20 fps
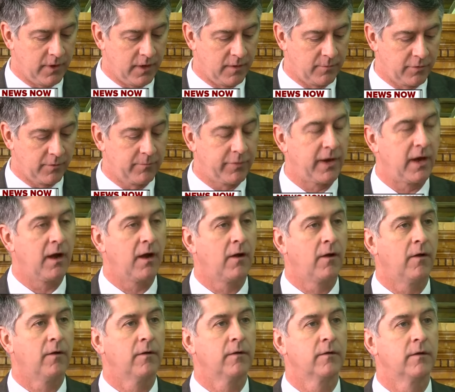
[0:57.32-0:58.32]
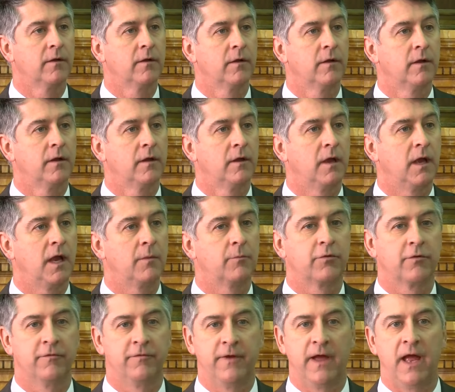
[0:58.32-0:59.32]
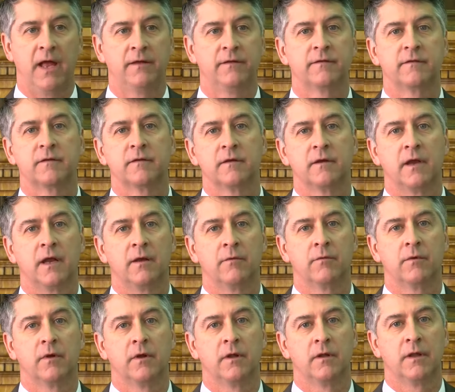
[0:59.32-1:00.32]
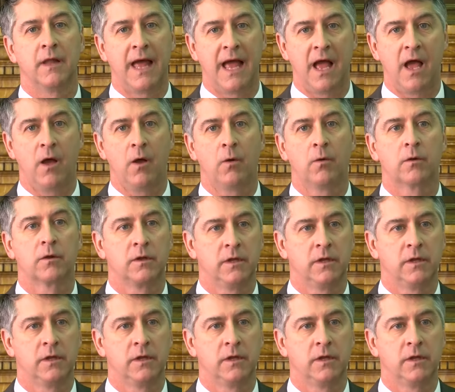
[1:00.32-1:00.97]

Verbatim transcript: uh, prepare and prevent and allow